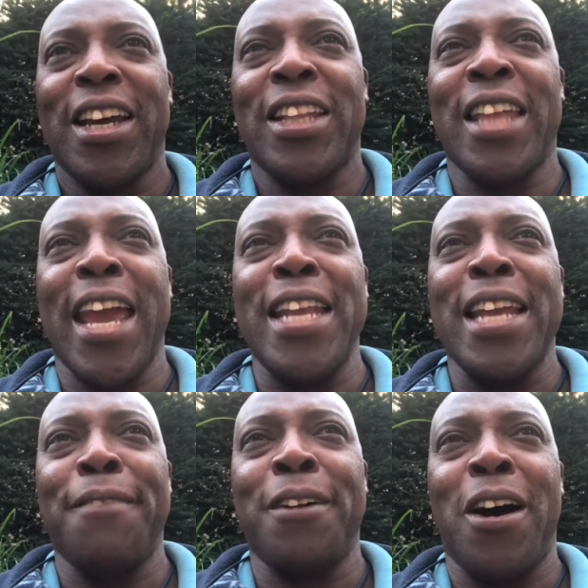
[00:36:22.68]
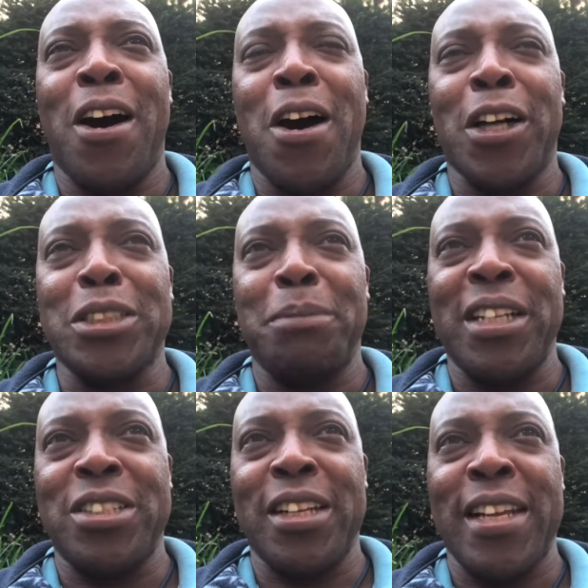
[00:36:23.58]
they never asked me
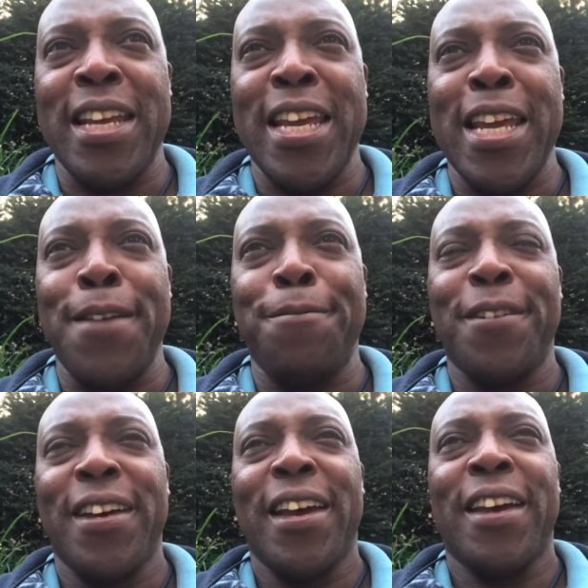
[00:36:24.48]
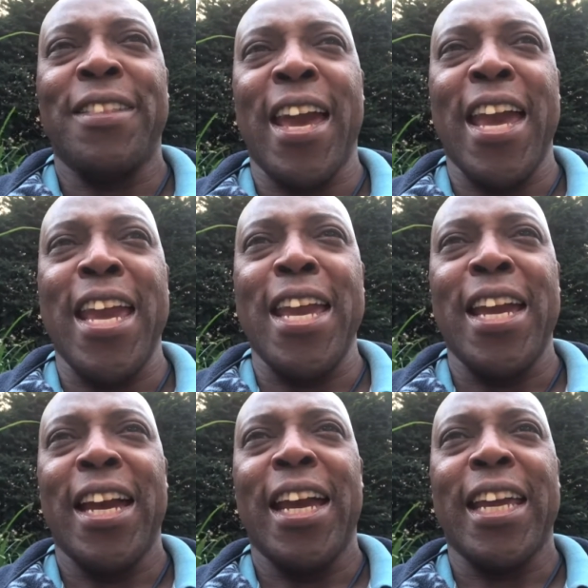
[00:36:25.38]
to leave. They
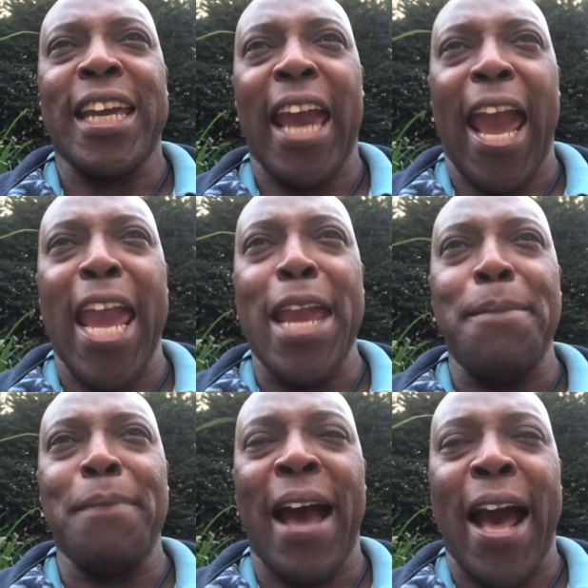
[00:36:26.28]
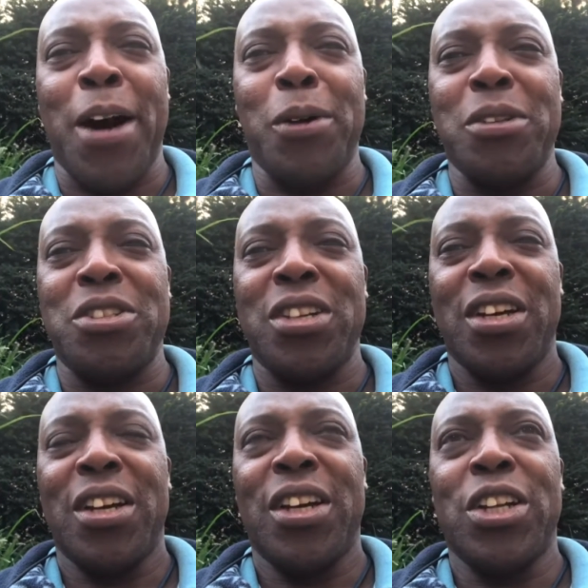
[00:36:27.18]
came out
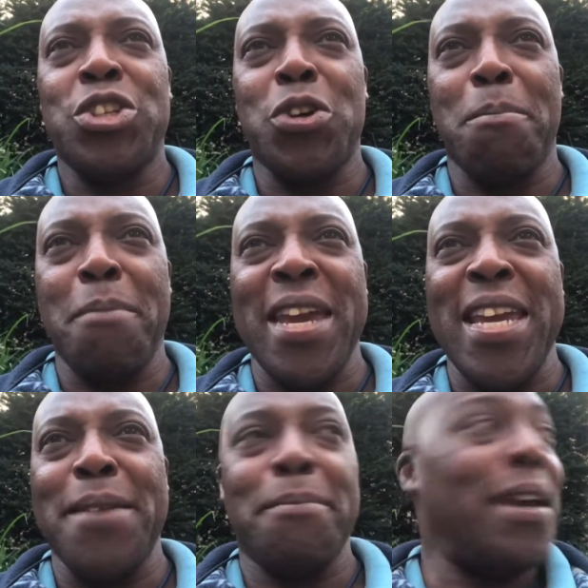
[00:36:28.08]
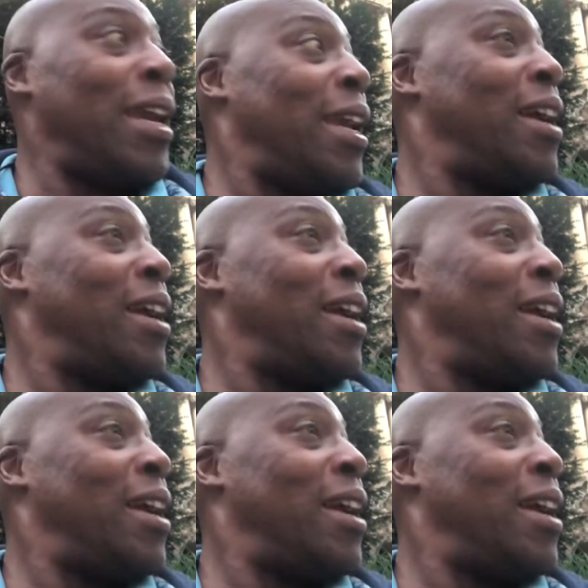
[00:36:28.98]
to meet me